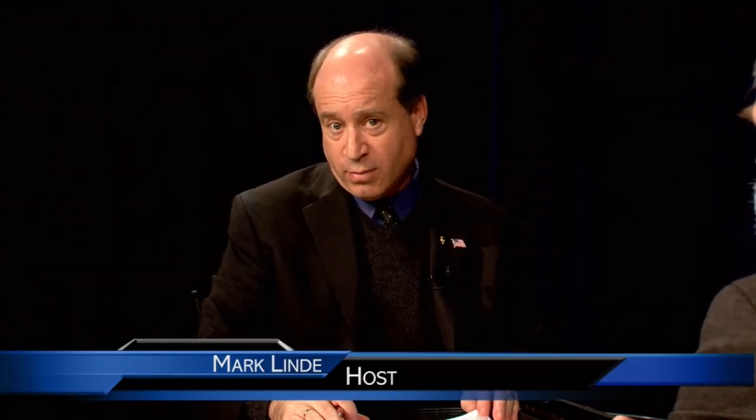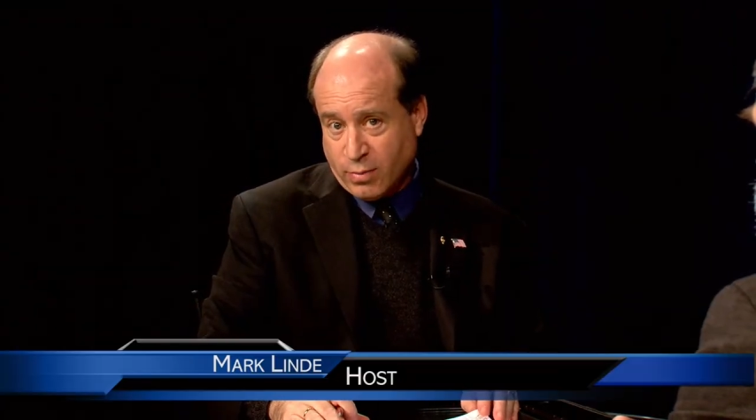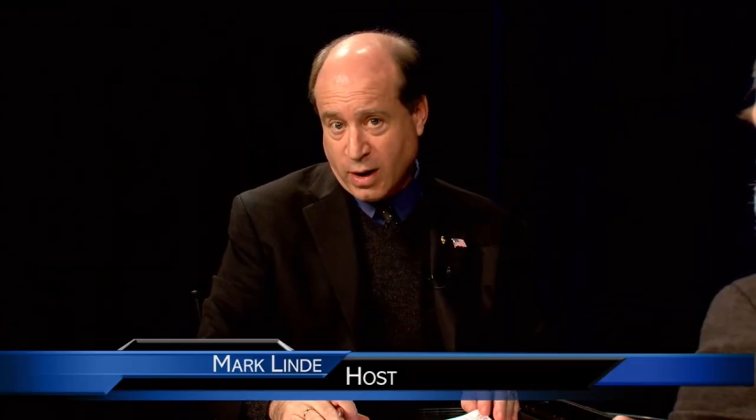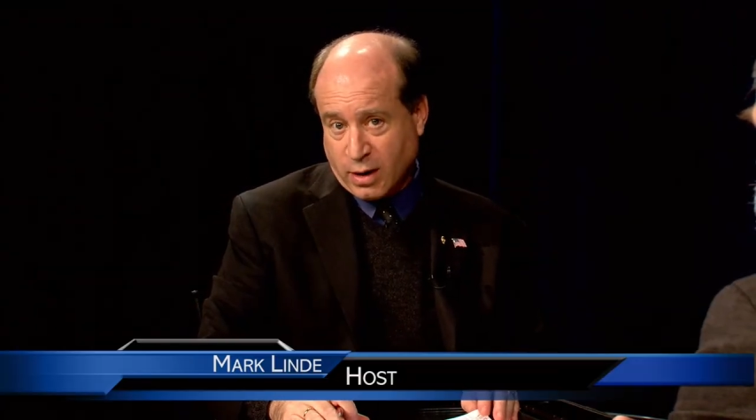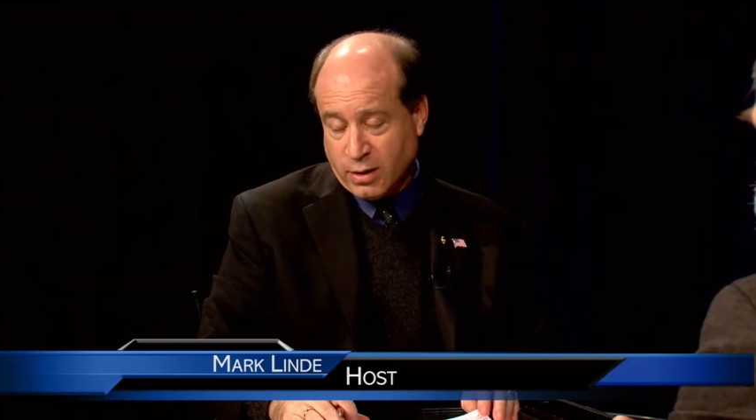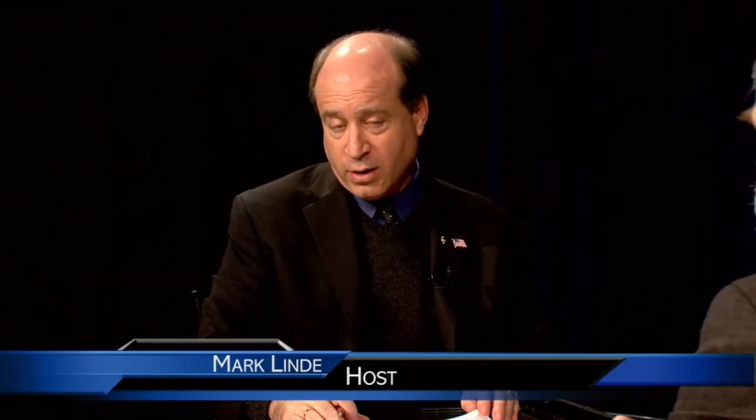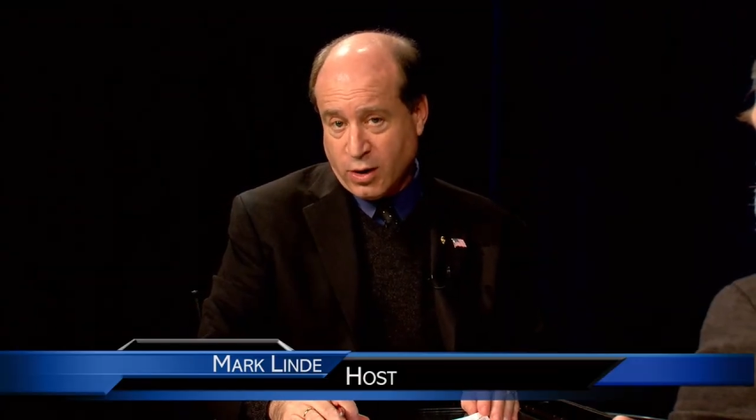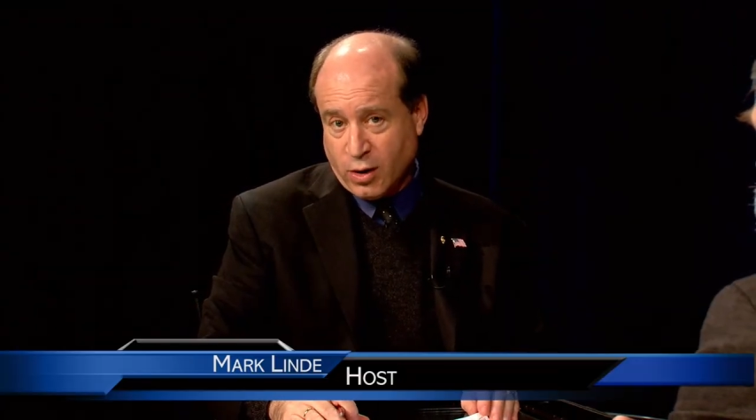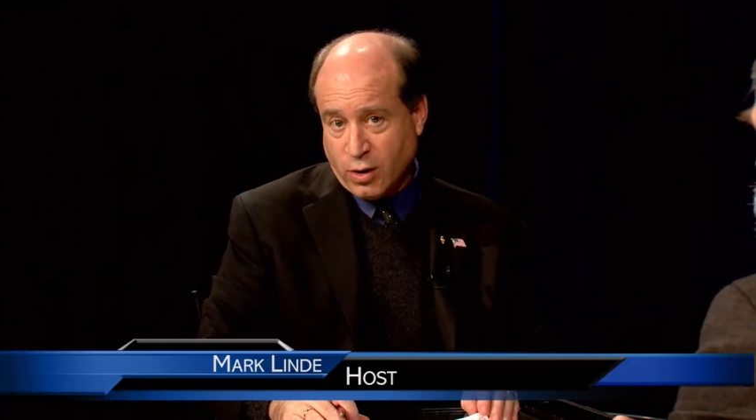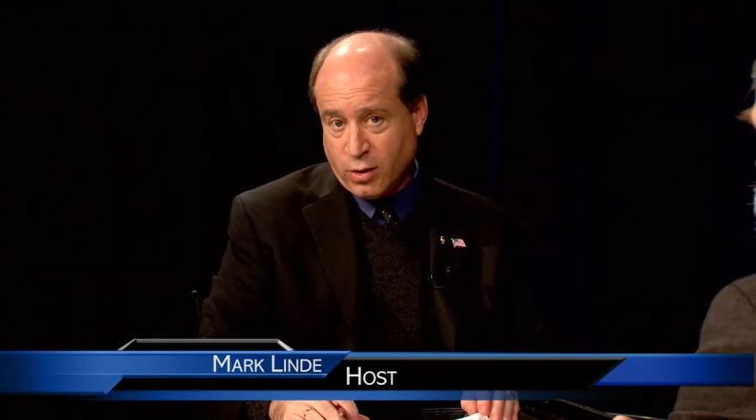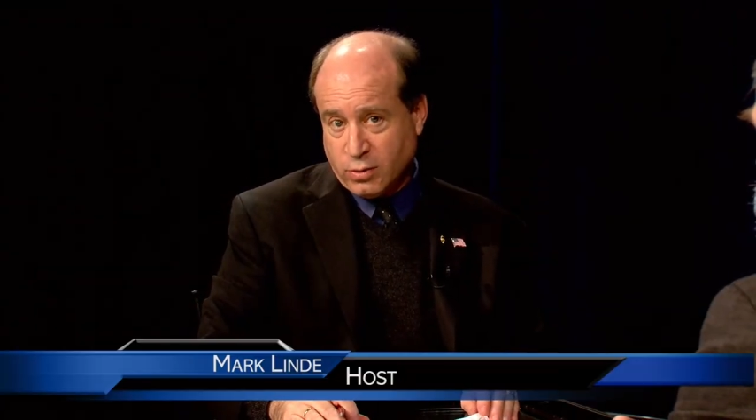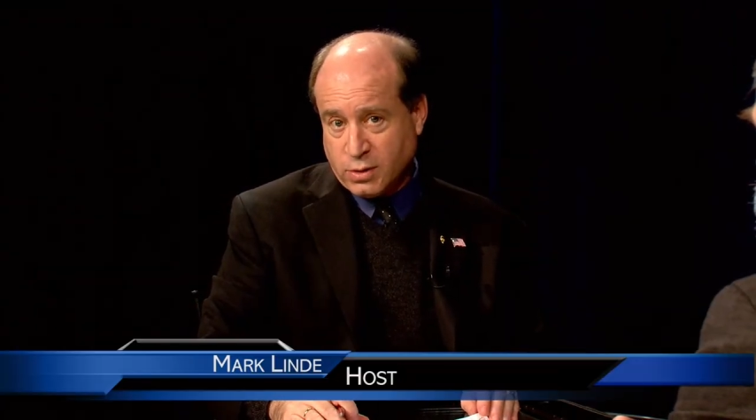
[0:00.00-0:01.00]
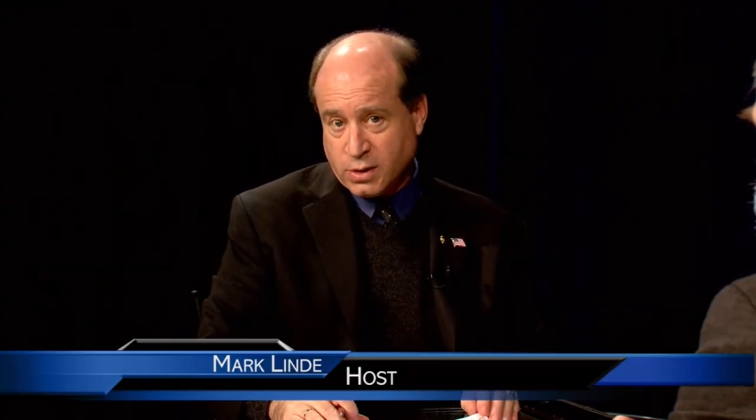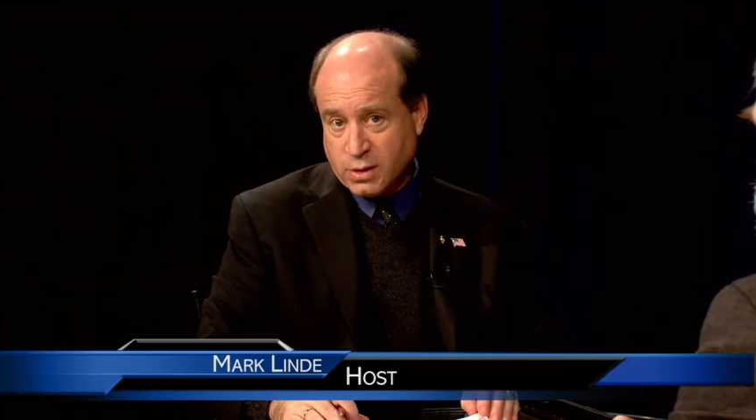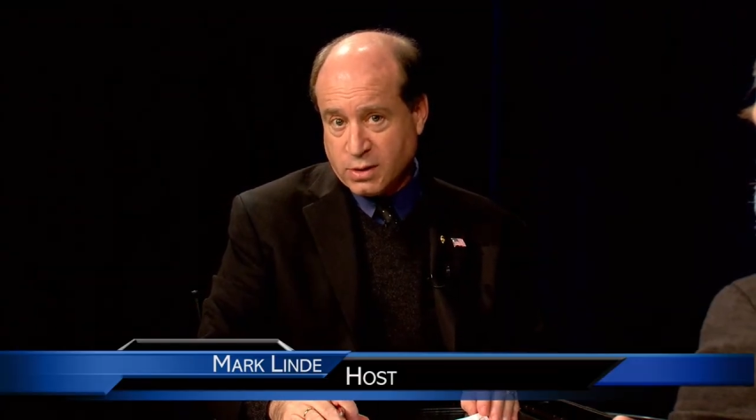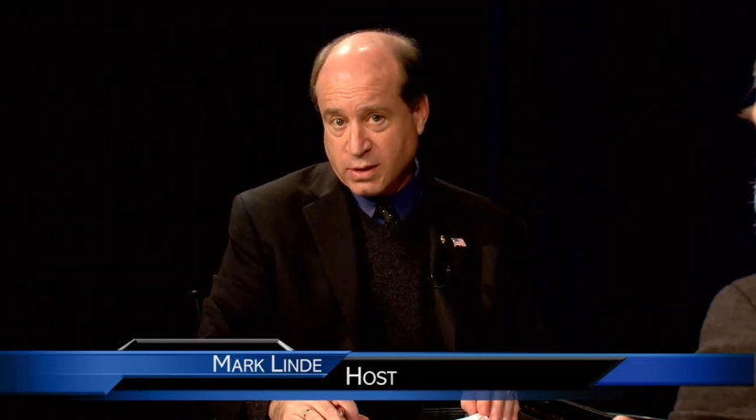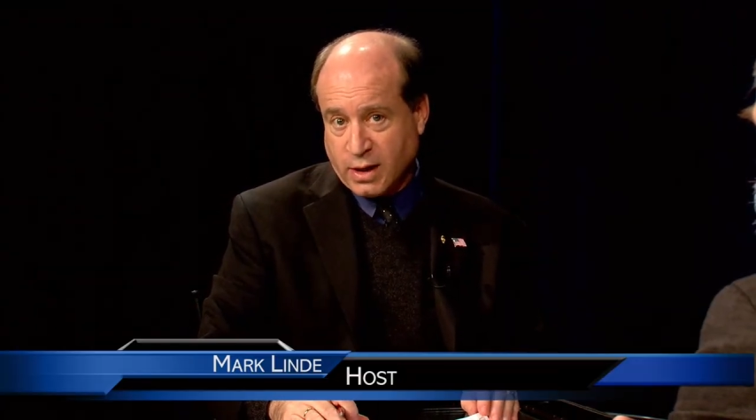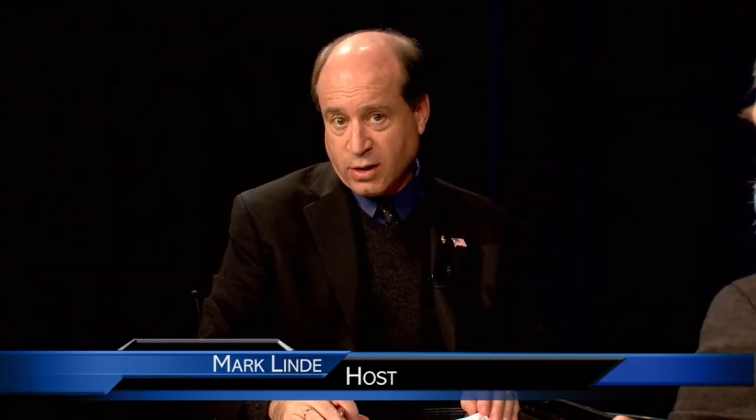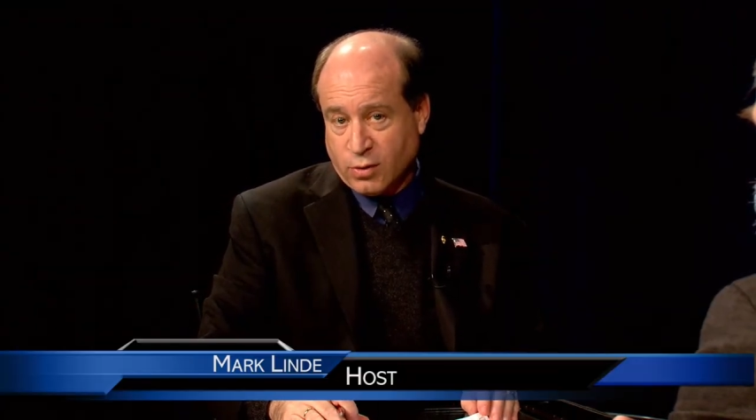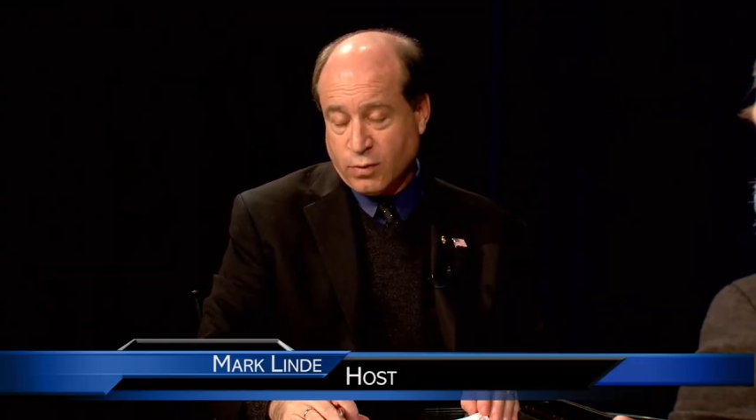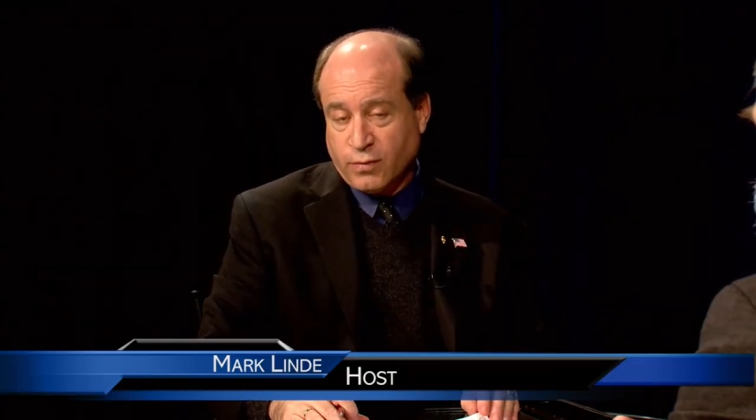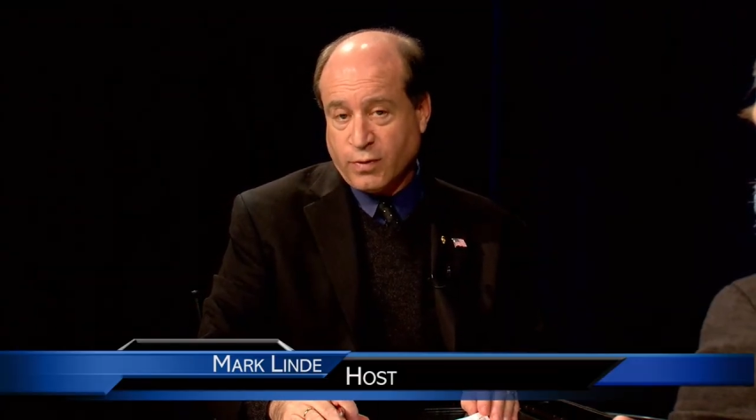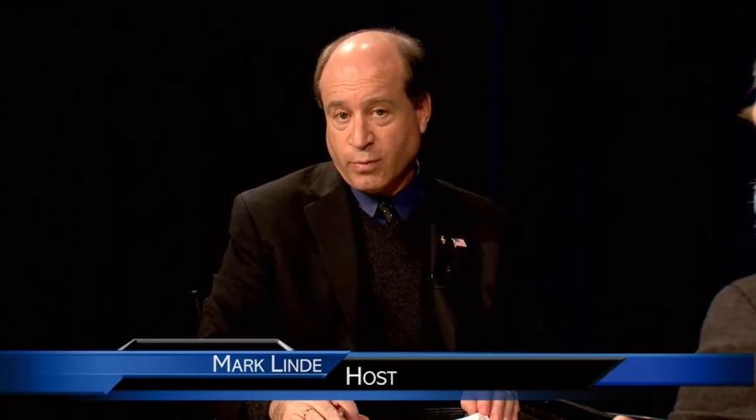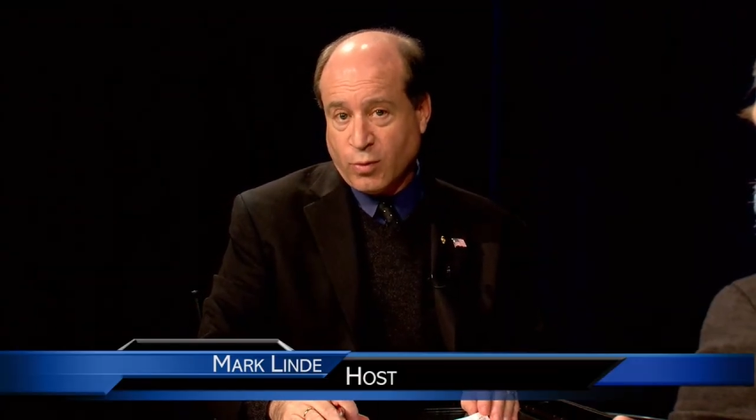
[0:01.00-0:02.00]
Mark Linde, your host. Stay
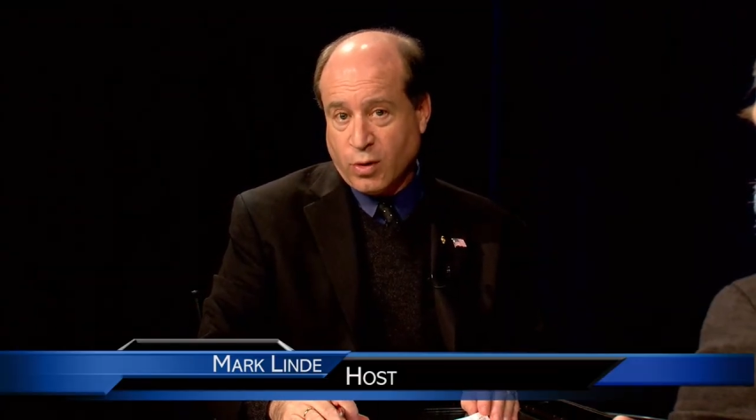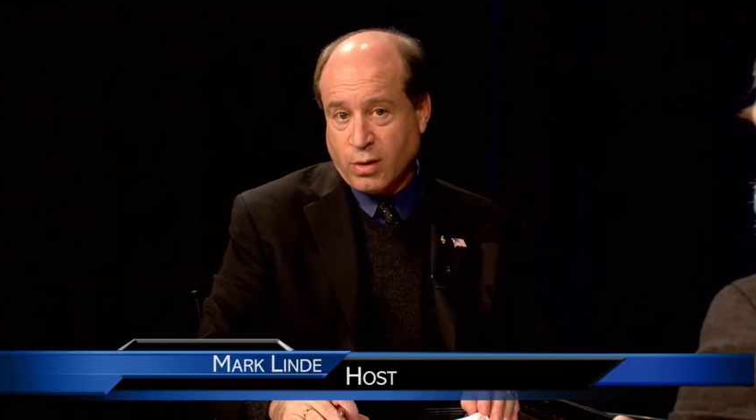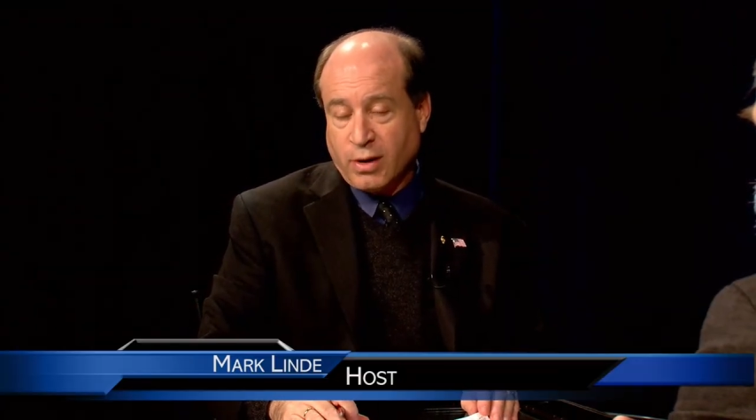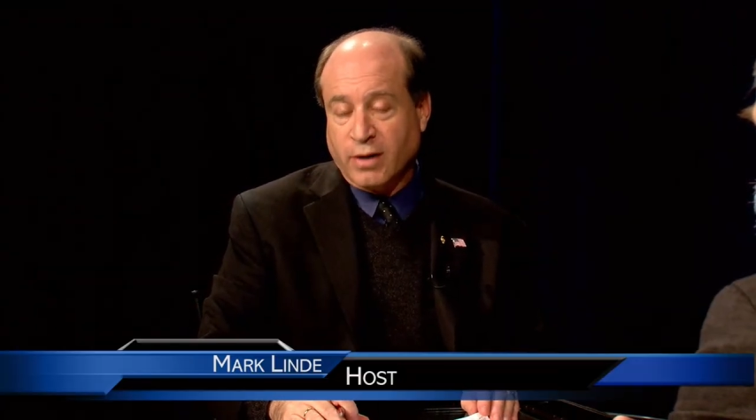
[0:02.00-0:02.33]
tuned for more